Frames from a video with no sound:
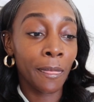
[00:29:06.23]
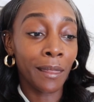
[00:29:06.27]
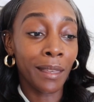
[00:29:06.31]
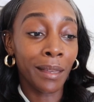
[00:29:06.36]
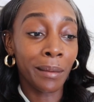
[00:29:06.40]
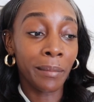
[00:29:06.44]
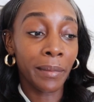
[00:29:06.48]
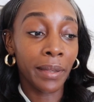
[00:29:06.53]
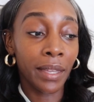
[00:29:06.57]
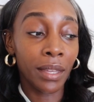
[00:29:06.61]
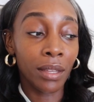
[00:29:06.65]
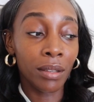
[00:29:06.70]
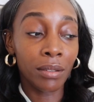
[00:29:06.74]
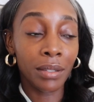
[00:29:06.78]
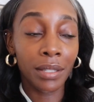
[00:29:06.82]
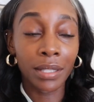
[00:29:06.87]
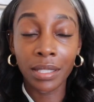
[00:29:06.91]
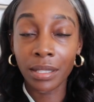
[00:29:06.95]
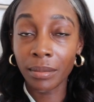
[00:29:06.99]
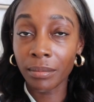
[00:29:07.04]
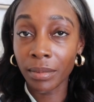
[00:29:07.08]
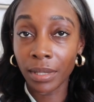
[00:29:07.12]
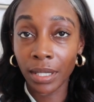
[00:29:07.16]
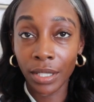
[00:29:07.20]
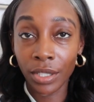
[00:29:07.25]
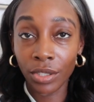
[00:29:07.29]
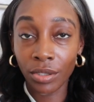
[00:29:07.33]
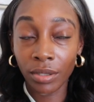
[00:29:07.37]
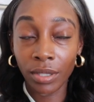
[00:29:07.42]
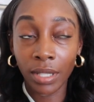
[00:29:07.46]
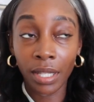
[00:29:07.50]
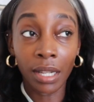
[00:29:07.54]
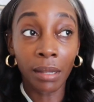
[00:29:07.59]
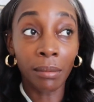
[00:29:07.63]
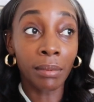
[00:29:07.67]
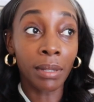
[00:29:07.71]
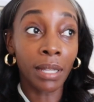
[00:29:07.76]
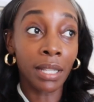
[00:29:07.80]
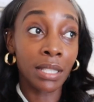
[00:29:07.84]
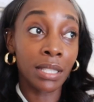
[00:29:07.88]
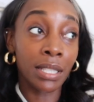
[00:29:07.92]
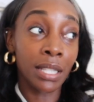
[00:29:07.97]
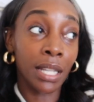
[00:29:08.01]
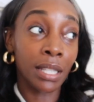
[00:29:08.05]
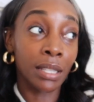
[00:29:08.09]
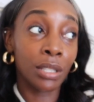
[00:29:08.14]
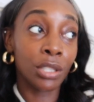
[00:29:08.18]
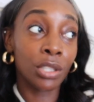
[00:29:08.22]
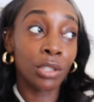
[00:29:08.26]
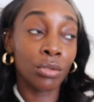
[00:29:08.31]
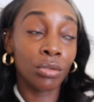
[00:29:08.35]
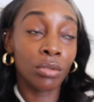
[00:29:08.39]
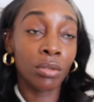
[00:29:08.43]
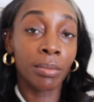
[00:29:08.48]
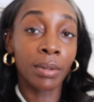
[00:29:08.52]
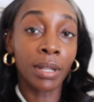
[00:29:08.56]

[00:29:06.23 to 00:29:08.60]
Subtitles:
I may go get some lunch or not. I'm not exactly sure,